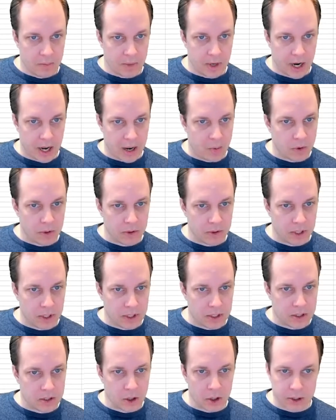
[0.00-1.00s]
But I want
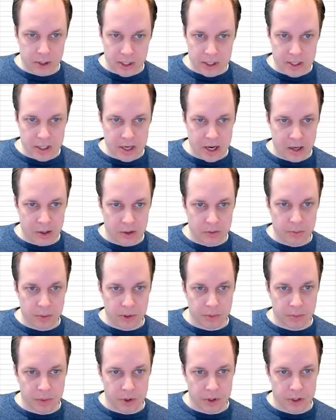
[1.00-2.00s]
this not as an
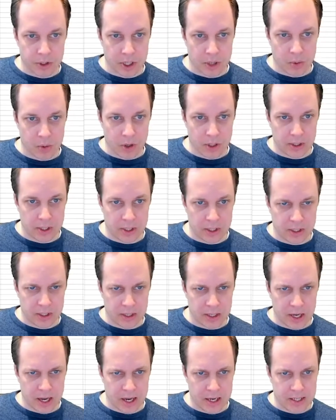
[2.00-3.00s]
output box, I want
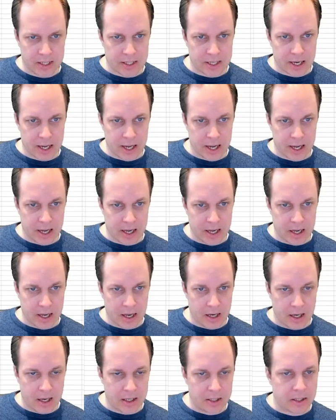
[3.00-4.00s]
it as
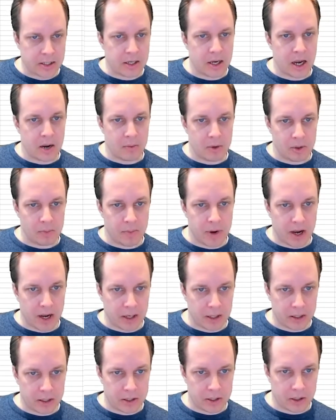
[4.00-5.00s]
an HTML
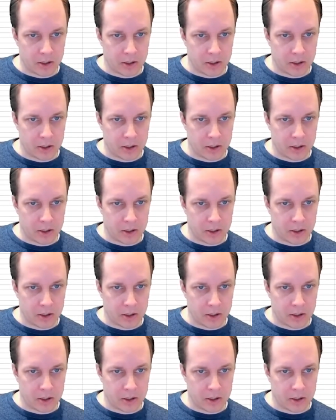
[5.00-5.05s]
panel.